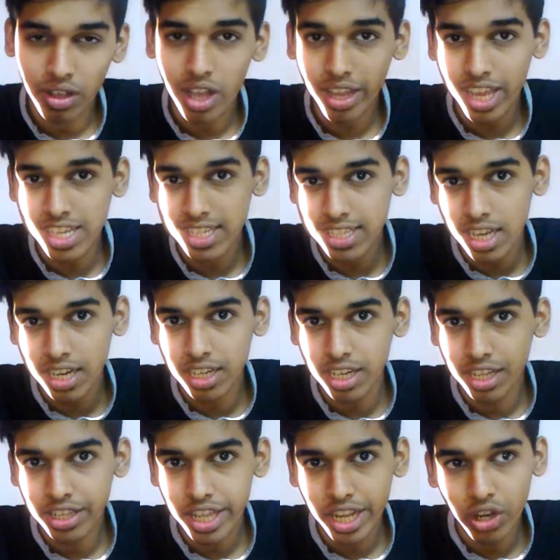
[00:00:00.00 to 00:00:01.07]
Against
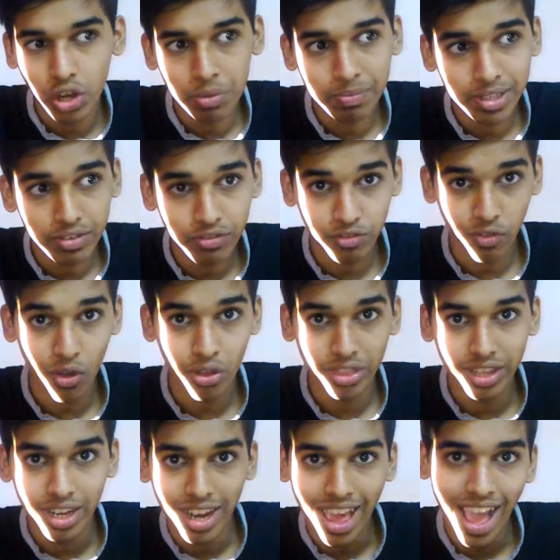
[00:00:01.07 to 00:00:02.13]
Sunderland, they got beat
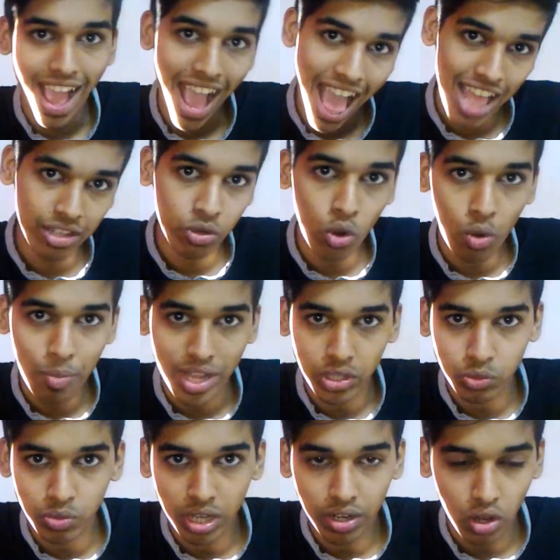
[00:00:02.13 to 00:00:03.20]
4-0 at home
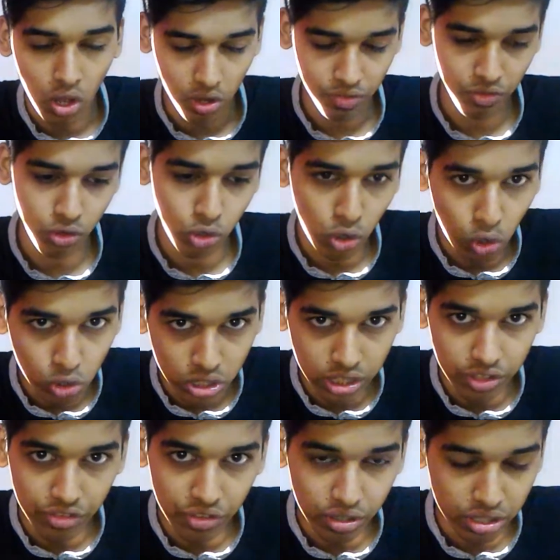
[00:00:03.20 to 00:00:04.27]
as well, all four goals in
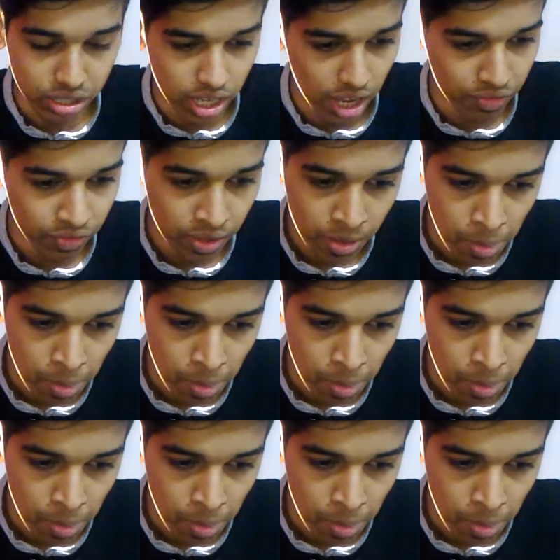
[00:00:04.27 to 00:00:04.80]
the first half.